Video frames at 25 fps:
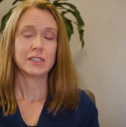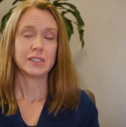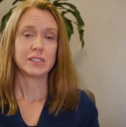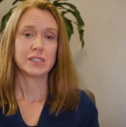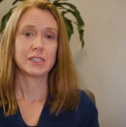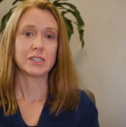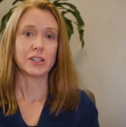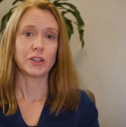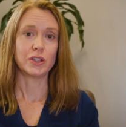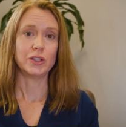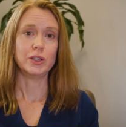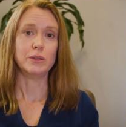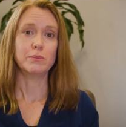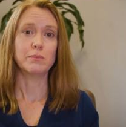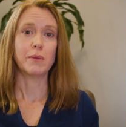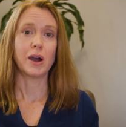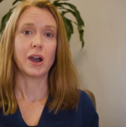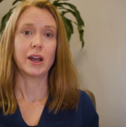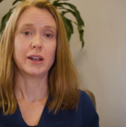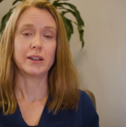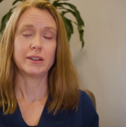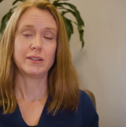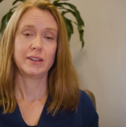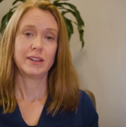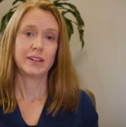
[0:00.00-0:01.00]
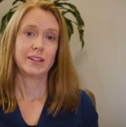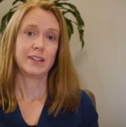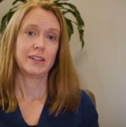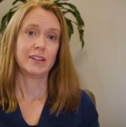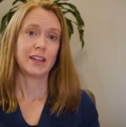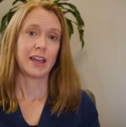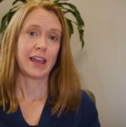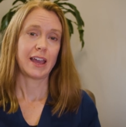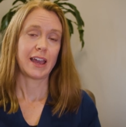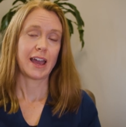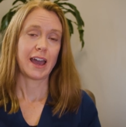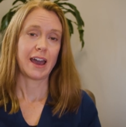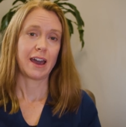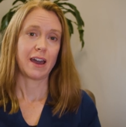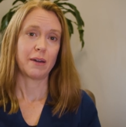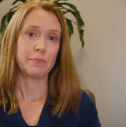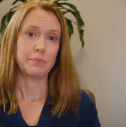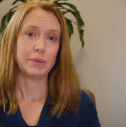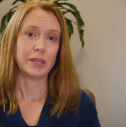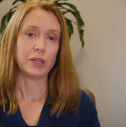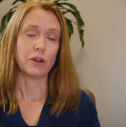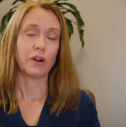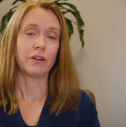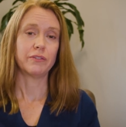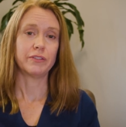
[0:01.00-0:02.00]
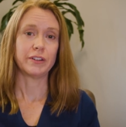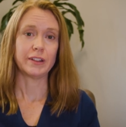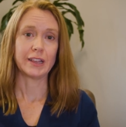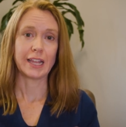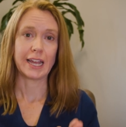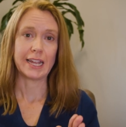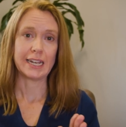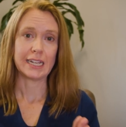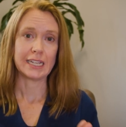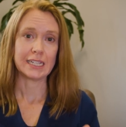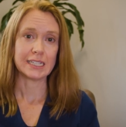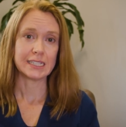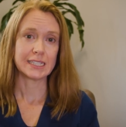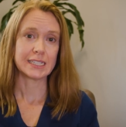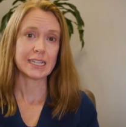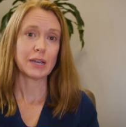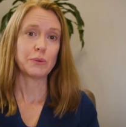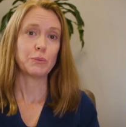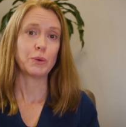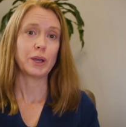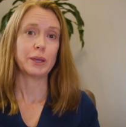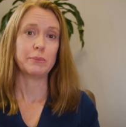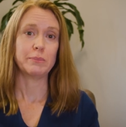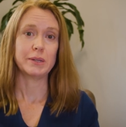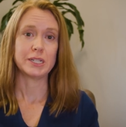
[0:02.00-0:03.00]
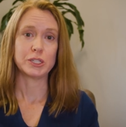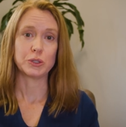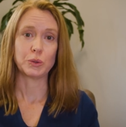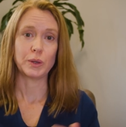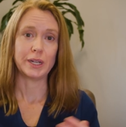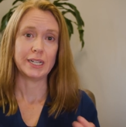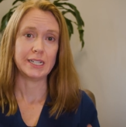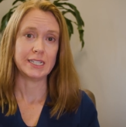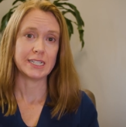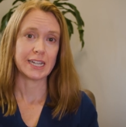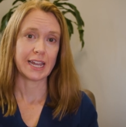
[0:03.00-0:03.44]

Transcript: So you might uh, be ovulating somewhere between